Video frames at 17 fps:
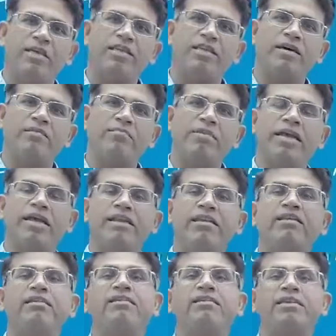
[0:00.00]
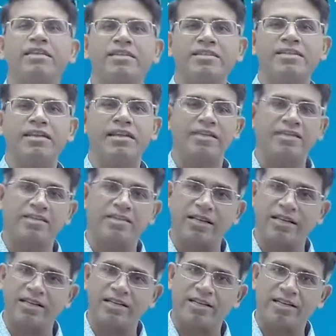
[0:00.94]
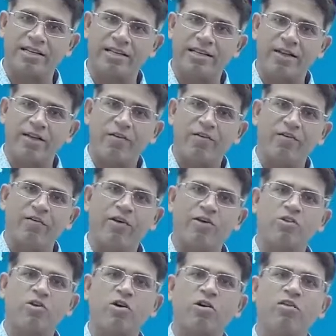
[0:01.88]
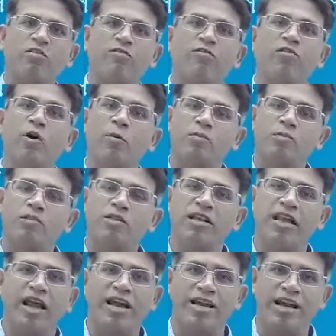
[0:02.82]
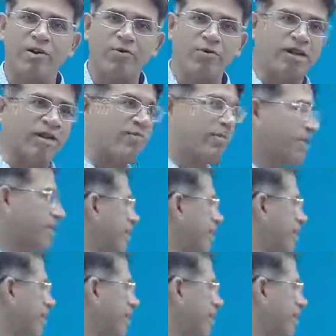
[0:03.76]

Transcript: the main teacher instructor for Geography Optional at Edukemy.